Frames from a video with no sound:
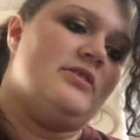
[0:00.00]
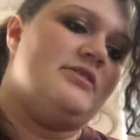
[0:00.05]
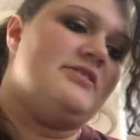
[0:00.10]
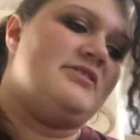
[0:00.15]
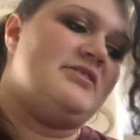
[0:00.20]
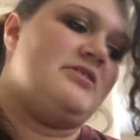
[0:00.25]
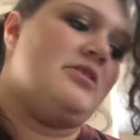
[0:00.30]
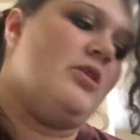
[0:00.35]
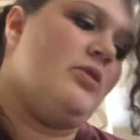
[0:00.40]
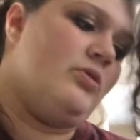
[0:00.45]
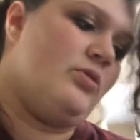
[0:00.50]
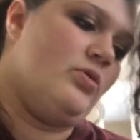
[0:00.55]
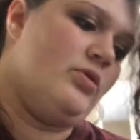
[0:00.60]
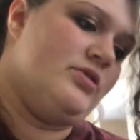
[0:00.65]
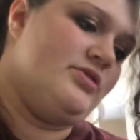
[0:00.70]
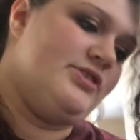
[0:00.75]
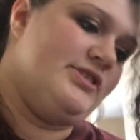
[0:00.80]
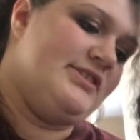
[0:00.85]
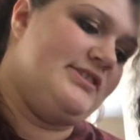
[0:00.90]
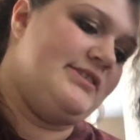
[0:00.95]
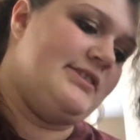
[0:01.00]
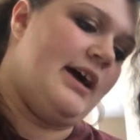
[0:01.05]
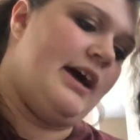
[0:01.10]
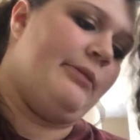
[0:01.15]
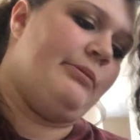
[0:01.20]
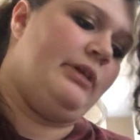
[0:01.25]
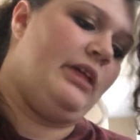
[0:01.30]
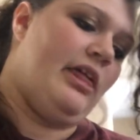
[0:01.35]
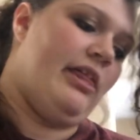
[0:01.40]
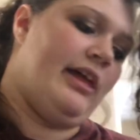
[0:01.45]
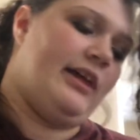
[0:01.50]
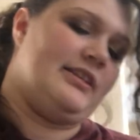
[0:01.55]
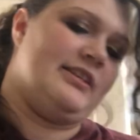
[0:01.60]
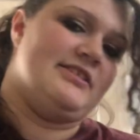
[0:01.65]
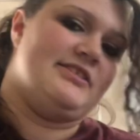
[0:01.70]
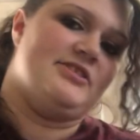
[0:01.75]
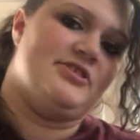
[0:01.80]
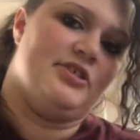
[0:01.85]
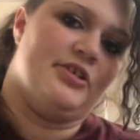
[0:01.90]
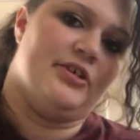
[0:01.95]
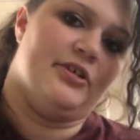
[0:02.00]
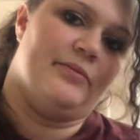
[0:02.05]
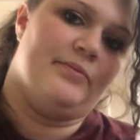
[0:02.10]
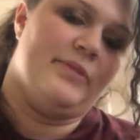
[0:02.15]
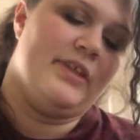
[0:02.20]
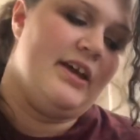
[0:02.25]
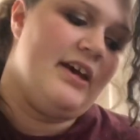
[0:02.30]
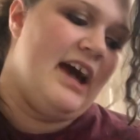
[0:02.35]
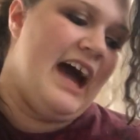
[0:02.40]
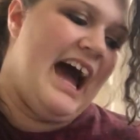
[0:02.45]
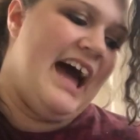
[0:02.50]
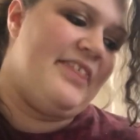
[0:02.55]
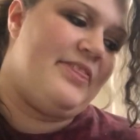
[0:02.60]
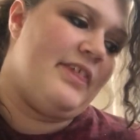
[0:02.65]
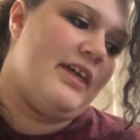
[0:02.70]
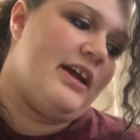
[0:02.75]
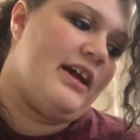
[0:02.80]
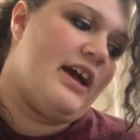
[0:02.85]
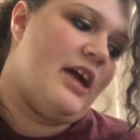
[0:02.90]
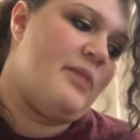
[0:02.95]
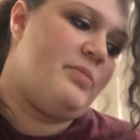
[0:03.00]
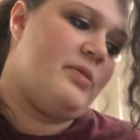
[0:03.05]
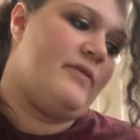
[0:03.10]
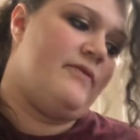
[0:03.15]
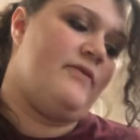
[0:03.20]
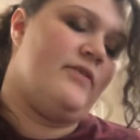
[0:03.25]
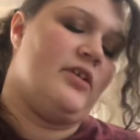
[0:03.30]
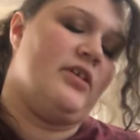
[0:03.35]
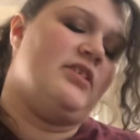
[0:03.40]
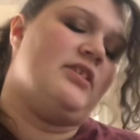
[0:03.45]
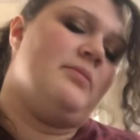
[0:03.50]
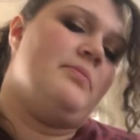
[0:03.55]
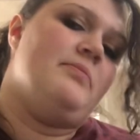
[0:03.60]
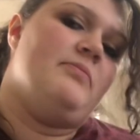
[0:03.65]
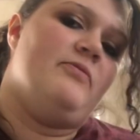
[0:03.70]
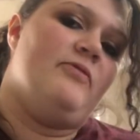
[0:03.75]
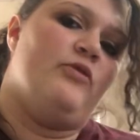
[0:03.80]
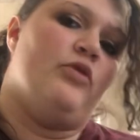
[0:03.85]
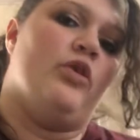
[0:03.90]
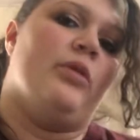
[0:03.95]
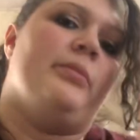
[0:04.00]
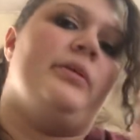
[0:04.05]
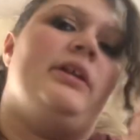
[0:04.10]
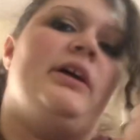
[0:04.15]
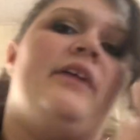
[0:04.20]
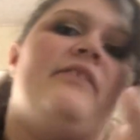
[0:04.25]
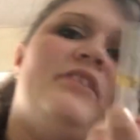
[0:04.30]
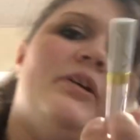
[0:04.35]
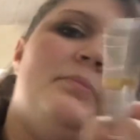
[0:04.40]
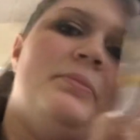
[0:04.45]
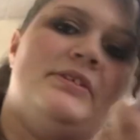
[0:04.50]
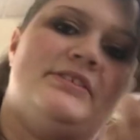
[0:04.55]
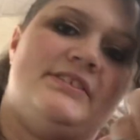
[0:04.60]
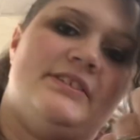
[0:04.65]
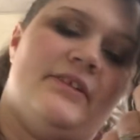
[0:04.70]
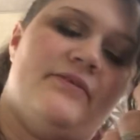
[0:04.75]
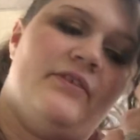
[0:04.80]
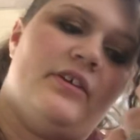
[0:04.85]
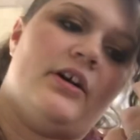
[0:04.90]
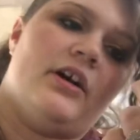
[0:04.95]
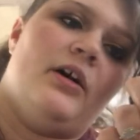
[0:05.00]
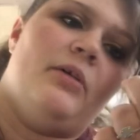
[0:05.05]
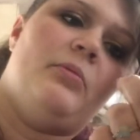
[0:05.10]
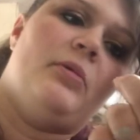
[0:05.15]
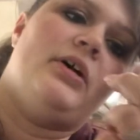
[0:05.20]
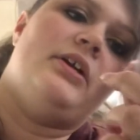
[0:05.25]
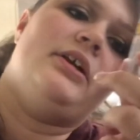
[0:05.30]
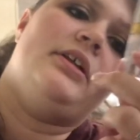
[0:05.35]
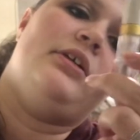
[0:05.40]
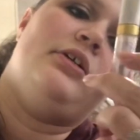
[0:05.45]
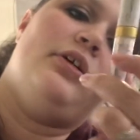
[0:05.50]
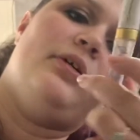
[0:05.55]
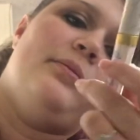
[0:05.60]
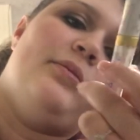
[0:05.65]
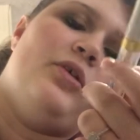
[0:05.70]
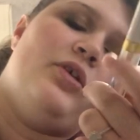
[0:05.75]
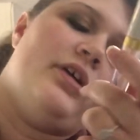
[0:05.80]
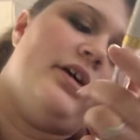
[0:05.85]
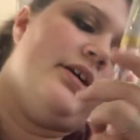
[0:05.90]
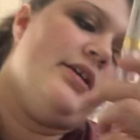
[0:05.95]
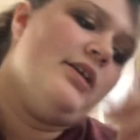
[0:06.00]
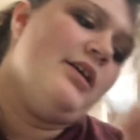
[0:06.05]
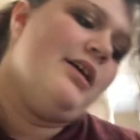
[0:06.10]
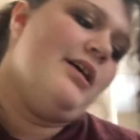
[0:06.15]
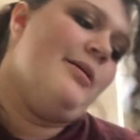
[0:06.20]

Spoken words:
so gorgeous. I really like this, too. I think I prefer the formula of the Pacifica one a little more,